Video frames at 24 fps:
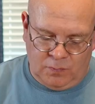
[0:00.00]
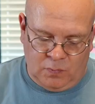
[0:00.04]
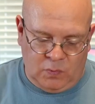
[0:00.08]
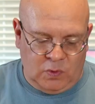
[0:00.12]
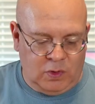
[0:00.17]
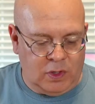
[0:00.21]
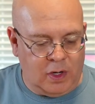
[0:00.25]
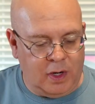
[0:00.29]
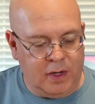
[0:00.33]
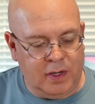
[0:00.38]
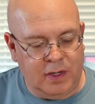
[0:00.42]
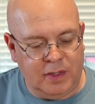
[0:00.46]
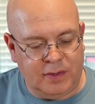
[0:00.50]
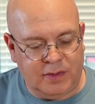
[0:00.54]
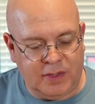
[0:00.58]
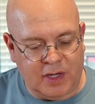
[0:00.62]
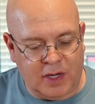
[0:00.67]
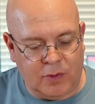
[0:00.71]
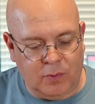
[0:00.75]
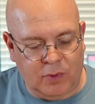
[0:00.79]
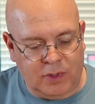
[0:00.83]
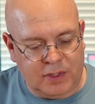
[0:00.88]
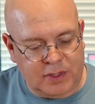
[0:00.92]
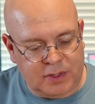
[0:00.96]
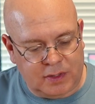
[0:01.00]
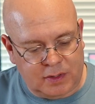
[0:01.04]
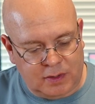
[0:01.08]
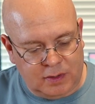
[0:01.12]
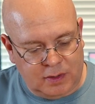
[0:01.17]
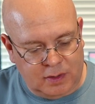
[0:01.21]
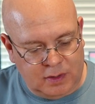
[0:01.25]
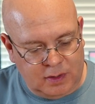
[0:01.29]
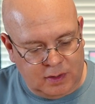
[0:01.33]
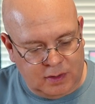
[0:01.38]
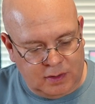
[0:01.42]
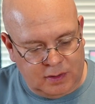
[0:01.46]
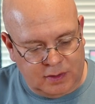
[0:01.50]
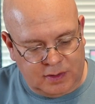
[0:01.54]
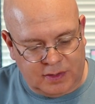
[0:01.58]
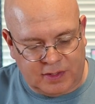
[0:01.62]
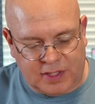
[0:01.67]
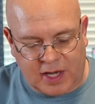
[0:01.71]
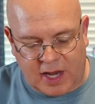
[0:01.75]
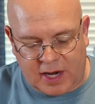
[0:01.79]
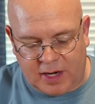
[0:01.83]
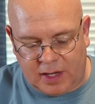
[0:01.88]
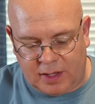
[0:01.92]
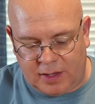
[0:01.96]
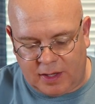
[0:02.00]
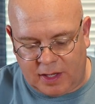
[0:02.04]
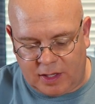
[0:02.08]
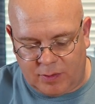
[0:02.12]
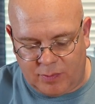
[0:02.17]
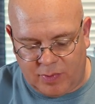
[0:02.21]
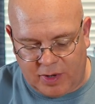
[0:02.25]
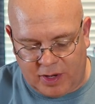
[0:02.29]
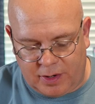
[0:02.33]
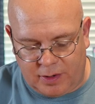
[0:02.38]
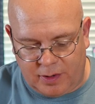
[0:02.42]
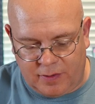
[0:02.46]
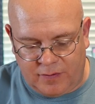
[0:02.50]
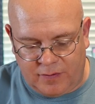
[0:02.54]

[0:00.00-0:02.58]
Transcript: Trying to decide which side I like better